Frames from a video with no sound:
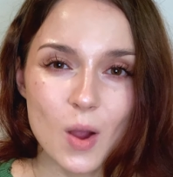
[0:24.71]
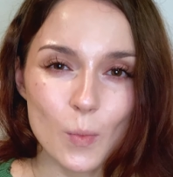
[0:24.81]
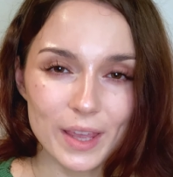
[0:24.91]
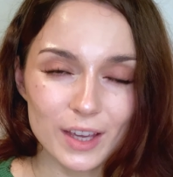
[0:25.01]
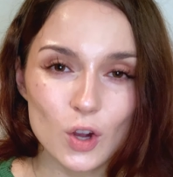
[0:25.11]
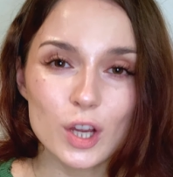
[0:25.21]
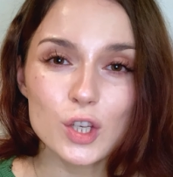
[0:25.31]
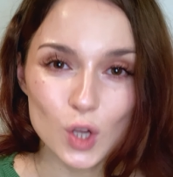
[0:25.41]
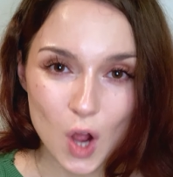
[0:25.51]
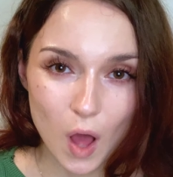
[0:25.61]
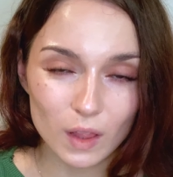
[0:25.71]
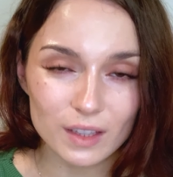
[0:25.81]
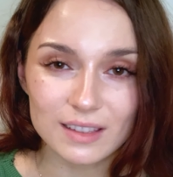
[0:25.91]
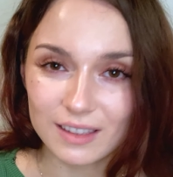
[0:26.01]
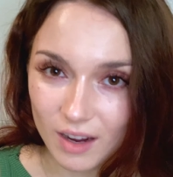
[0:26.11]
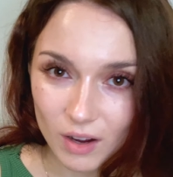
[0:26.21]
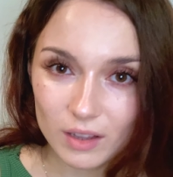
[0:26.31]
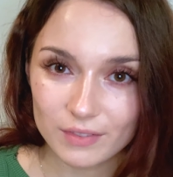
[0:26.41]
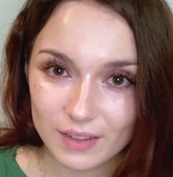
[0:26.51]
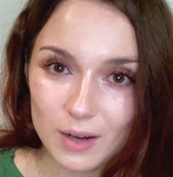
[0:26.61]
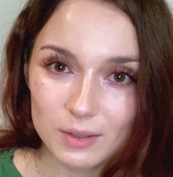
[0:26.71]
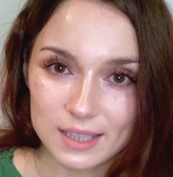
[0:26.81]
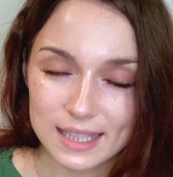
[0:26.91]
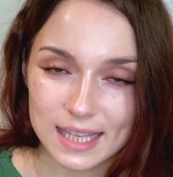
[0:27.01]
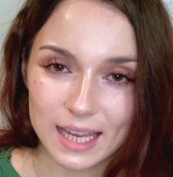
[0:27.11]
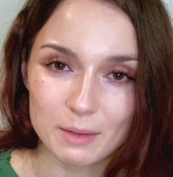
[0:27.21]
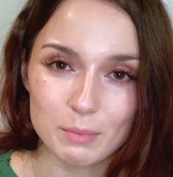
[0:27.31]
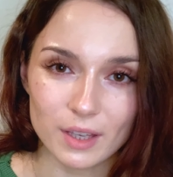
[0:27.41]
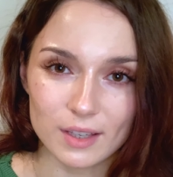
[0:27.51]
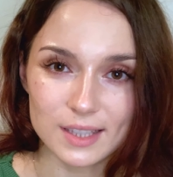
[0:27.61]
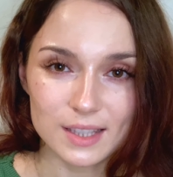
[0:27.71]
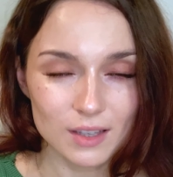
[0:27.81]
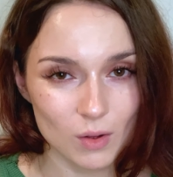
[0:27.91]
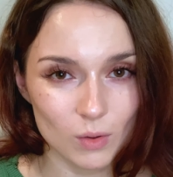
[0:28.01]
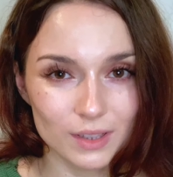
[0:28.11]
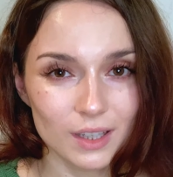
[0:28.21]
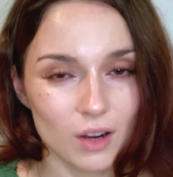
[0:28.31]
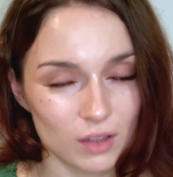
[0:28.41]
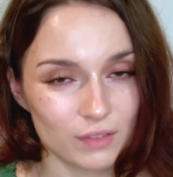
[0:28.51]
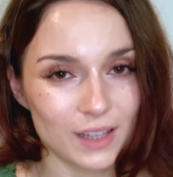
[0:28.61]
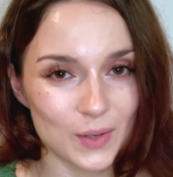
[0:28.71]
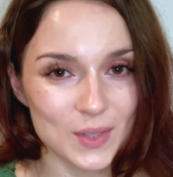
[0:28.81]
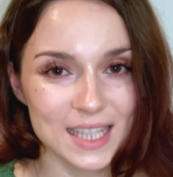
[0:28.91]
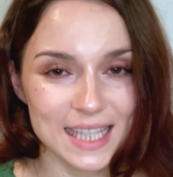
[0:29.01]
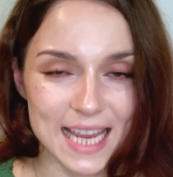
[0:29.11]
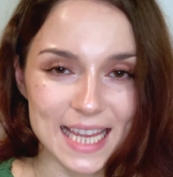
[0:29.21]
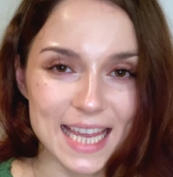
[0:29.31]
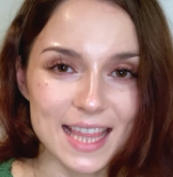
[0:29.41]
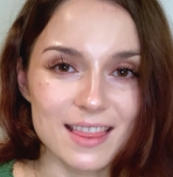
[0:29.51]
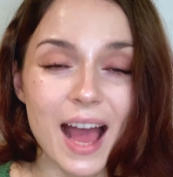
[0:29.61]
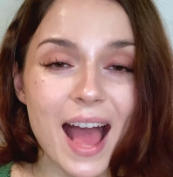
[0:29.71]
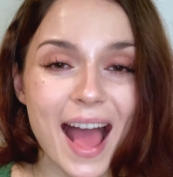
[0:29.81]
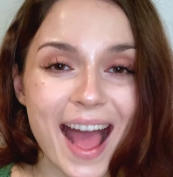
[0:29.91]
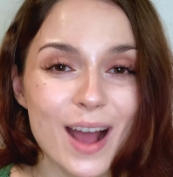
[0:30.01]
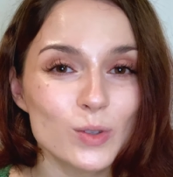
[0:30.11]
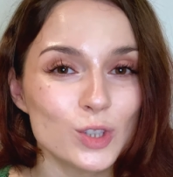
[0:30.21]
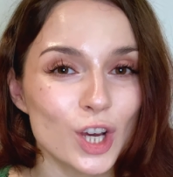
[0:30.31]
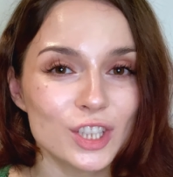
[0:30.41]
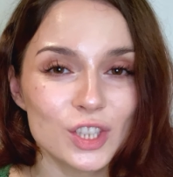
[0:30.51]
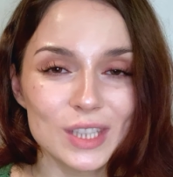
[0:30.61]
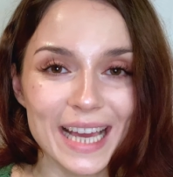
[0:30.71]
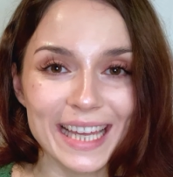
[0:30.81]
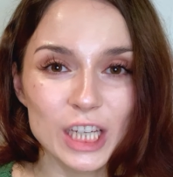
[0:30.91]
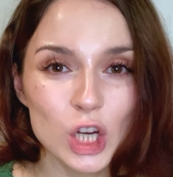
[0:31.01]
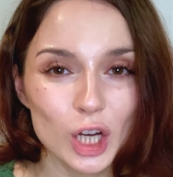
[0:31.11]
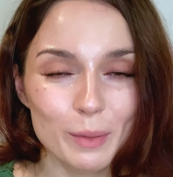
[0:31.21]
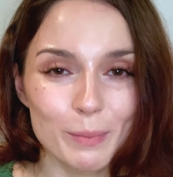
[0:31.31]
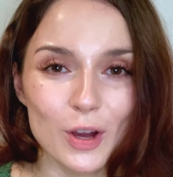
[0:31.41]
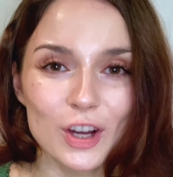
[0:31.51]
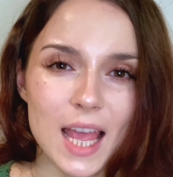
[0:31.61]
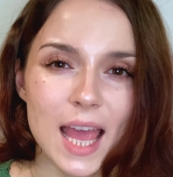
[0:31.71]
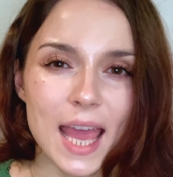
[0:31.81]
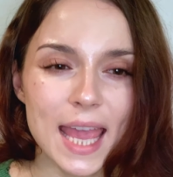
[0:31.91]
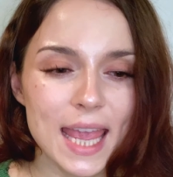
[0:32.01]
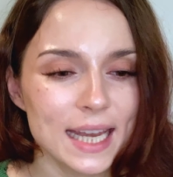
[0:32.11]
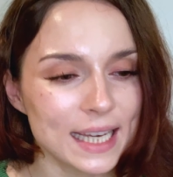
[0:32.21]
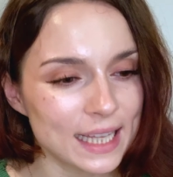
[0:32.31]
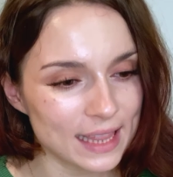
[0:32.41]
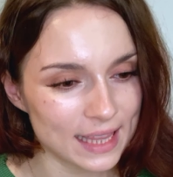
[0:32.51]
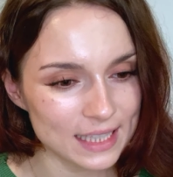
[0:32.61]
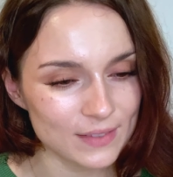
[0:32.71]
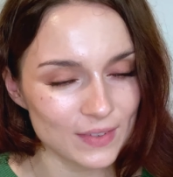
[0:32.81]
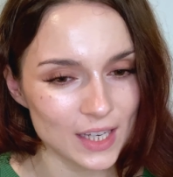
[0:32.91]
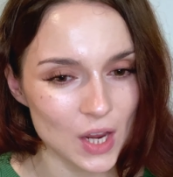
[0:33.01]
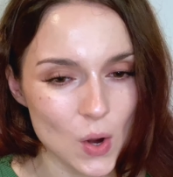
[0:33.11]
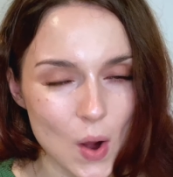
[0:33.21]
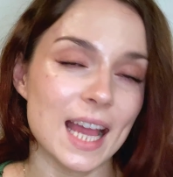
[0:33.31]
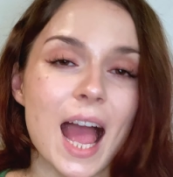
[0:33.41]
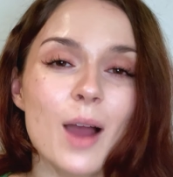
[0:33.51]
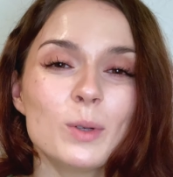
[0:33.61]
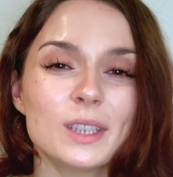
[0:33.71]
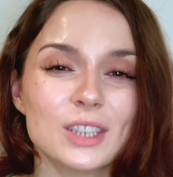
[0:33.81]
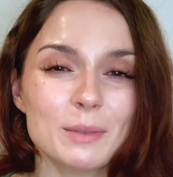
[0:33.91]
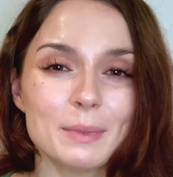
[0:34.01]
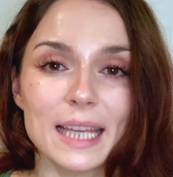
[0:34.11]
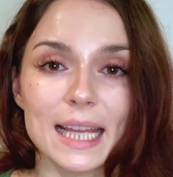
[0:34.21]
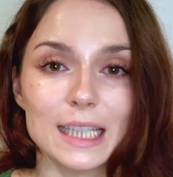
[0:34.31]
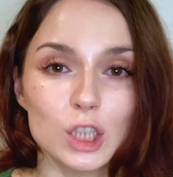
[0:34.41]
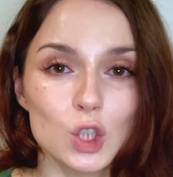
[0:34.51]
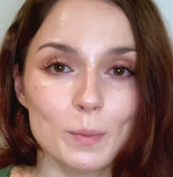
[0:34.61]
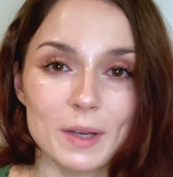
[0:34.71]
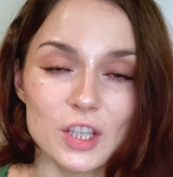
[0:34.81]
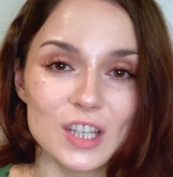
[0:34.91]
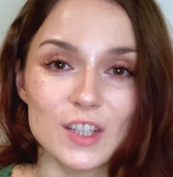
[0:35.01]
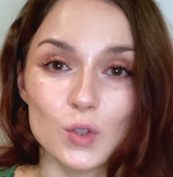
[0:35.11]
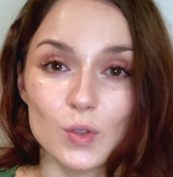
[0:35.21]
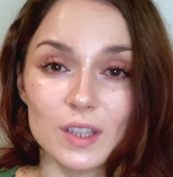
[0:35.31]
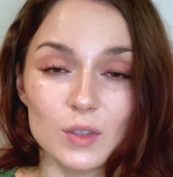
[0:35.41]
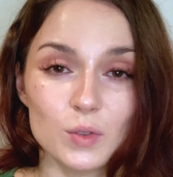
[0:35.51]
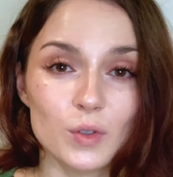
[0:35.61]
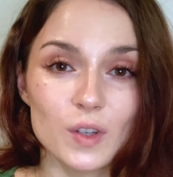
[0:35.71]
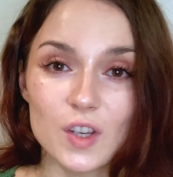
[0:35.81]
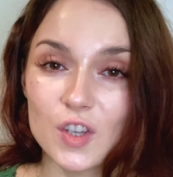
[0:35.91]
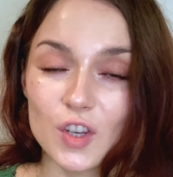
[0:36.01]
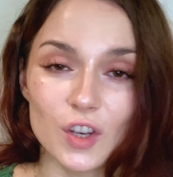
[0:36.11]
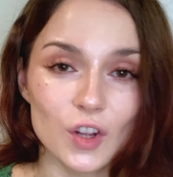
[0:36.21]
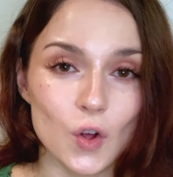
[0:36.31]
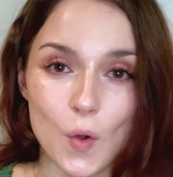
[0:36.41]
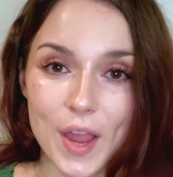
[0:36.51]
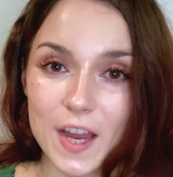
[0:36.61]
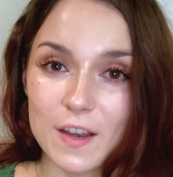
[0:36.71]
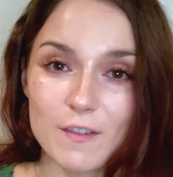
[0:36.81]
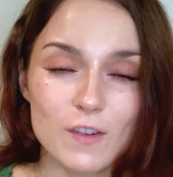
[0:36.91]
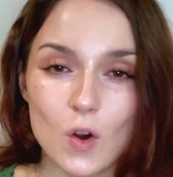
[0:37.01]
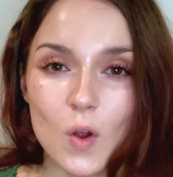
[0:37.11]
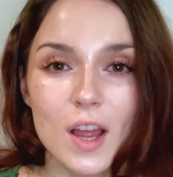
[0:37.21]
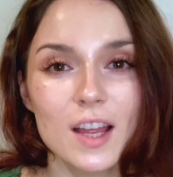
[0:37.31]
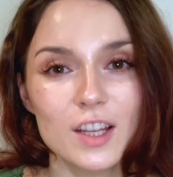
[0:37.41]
We are going to call it the cauliflower steak because it's called the cauliflower steak in the How Not to Die cookbook. And in this video, I will not be getting too much into the nutritional info.